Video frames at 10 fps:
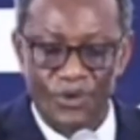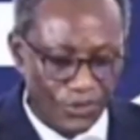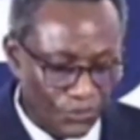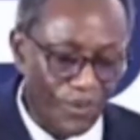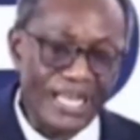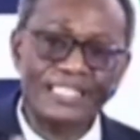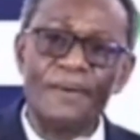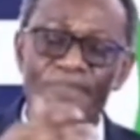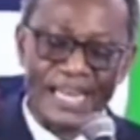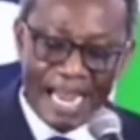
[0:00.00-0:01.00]
So when
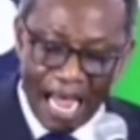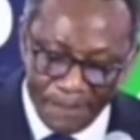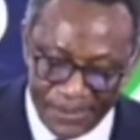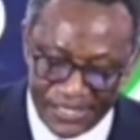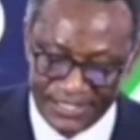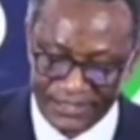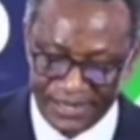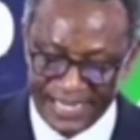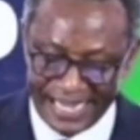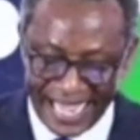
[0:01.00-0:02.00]
something happens
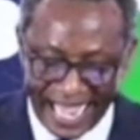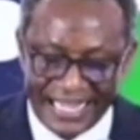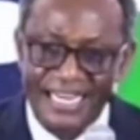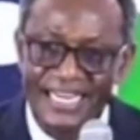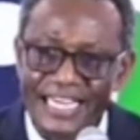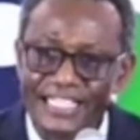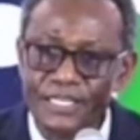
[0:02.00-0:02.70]
and the leadership